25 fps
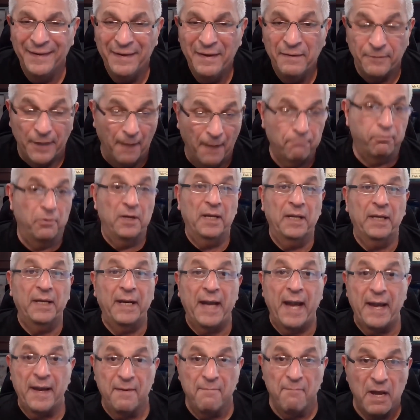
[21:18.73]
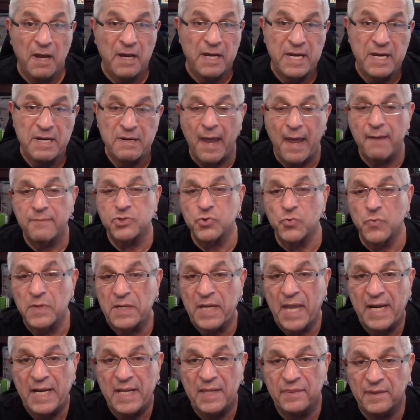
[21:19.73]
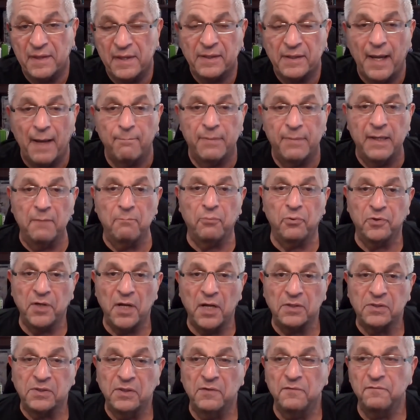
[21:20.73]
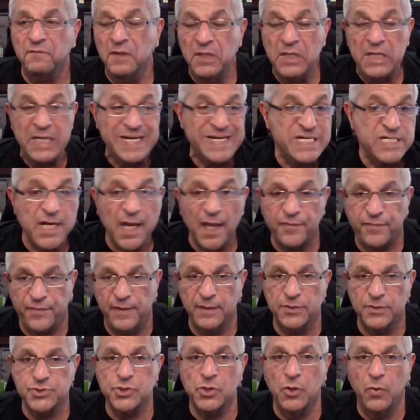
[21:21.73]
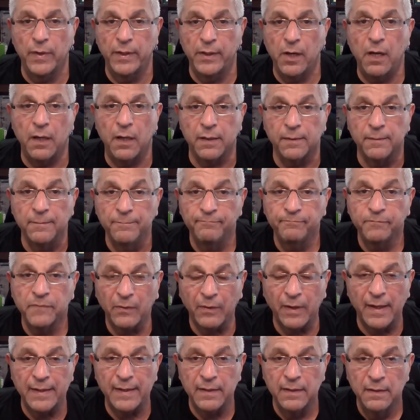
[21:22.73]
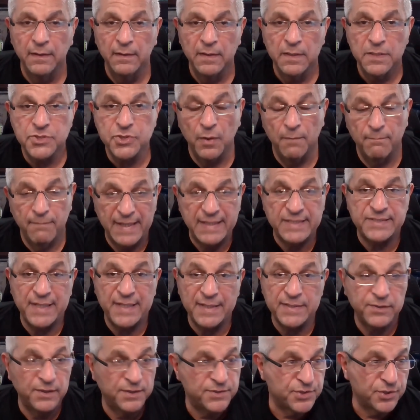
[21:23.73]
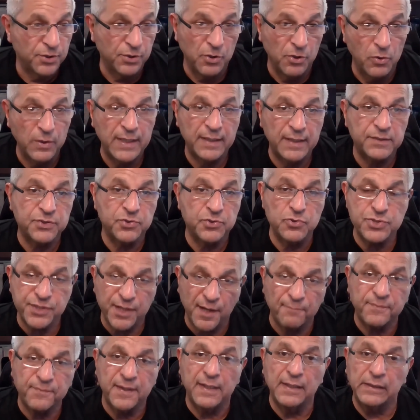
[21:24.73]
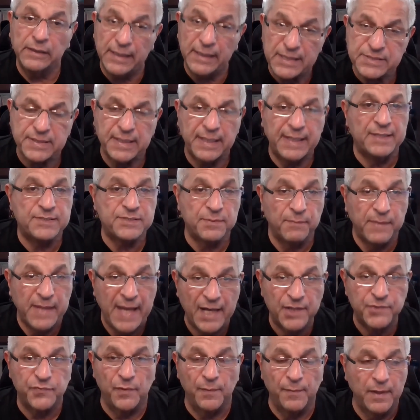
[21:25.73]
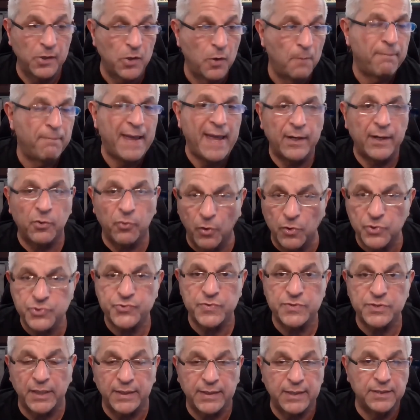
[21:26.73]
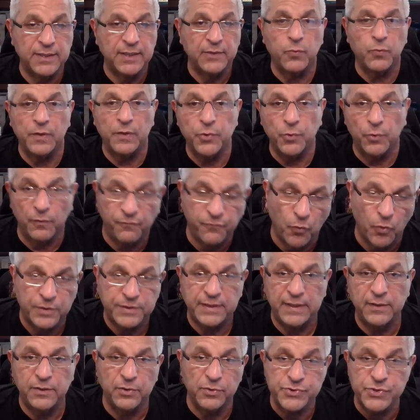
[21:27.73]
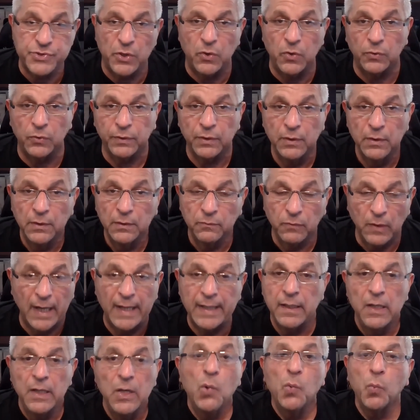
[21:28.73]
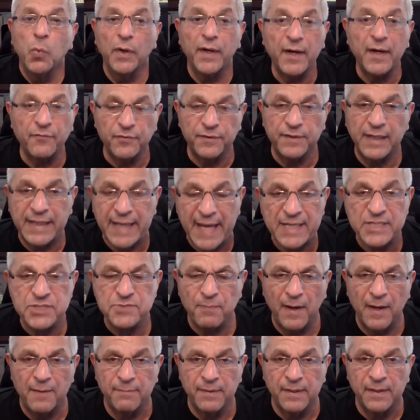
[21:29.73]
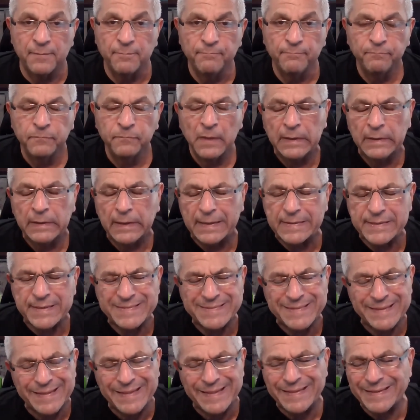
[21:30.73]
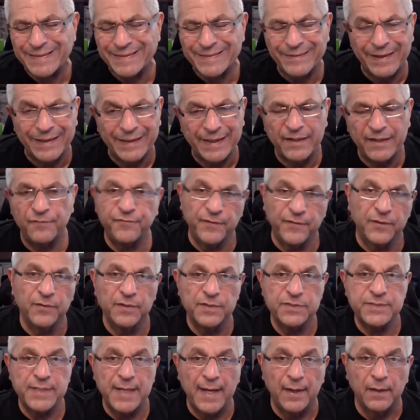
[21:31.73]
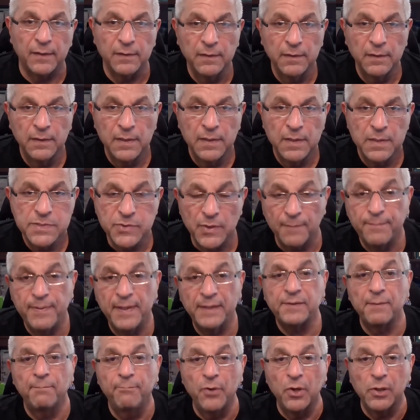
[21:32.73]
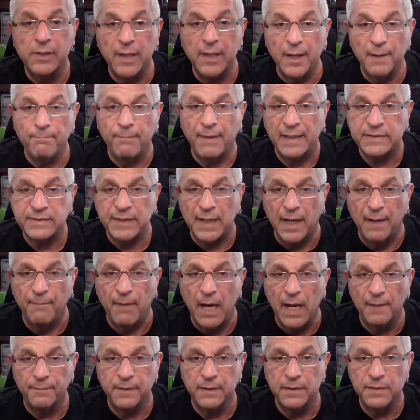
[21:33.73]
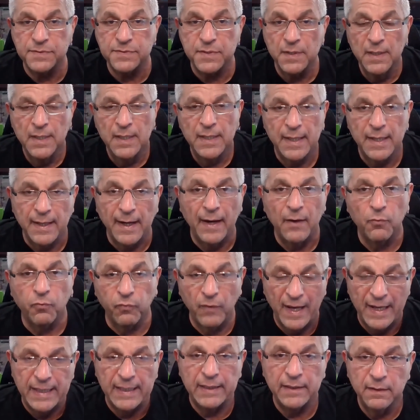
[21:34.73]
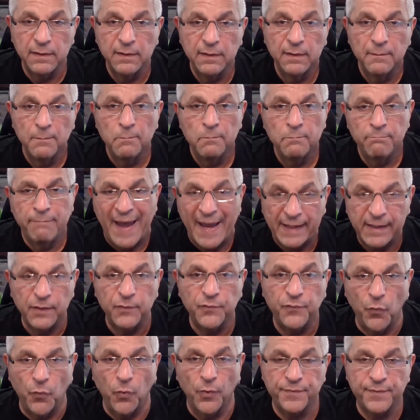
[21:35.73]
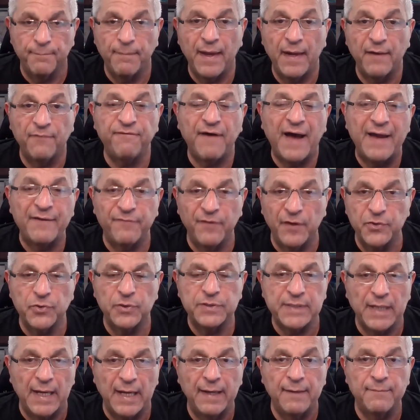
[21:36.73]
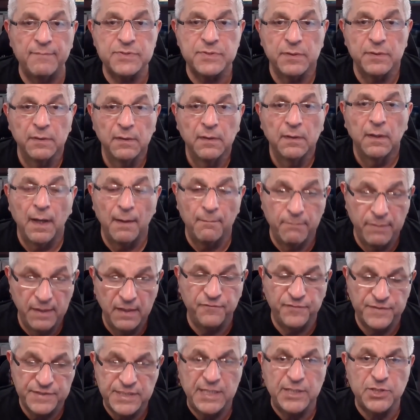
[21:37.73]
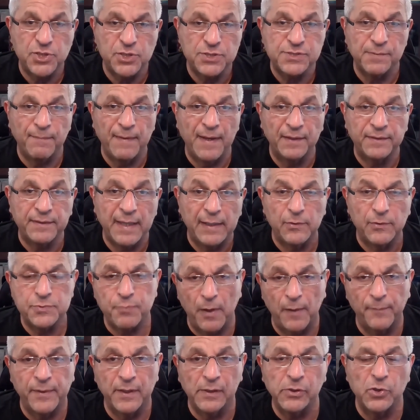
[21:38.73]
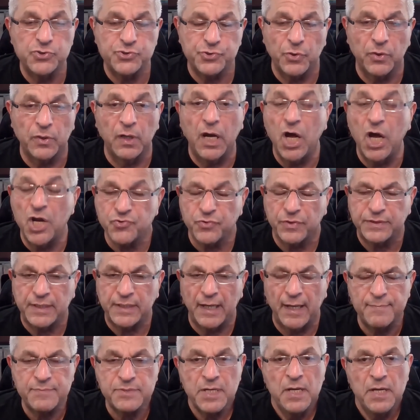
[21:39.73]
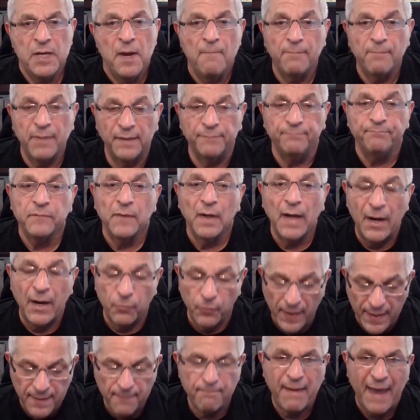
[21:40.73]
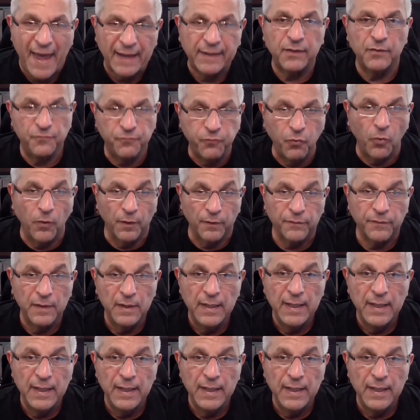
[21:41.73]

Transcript: Not bringing in any money, not doing anything, not being productive. Nothing is going on. Right. So it makes sense. Listen, go get, do something at least to get some cash flow. I mean, go bag groceries like you did when you were 14 years old. Right. Whatever the case might be. I said, no, no, no, I got to figure this out. So I picked a book up by Tom Hopkins and I read it back and forth about 500 times. I'm being facetious about that. It was probably closer to 100 times, but I read it back and forth.